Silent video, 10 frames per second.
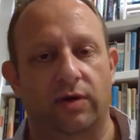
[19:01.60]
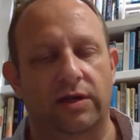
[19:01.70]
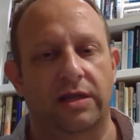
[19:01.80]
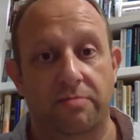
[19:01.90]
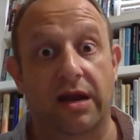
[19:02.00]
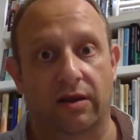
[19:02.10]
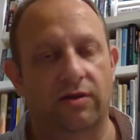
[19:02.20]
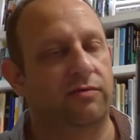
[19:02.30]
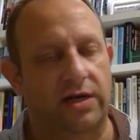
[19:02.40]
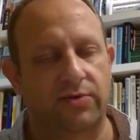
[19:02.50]
not retroactively,
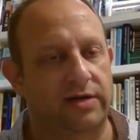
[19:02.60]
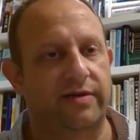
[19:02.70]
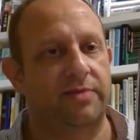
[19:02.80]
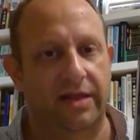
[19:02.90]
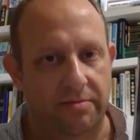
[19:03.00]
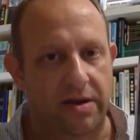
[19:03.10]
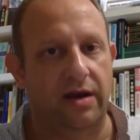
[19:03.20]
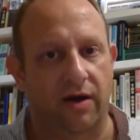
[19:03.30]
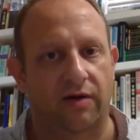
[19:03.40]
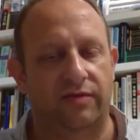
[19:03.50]
but in the middle of
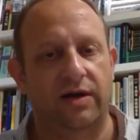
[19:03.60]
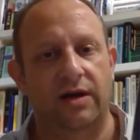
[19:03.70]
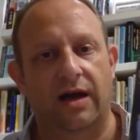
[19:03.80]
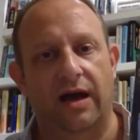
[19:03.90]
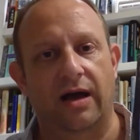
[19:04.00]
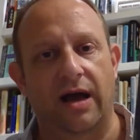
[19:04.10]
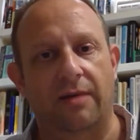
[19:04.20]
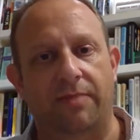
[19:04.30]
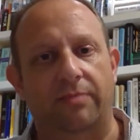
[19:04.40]
publishing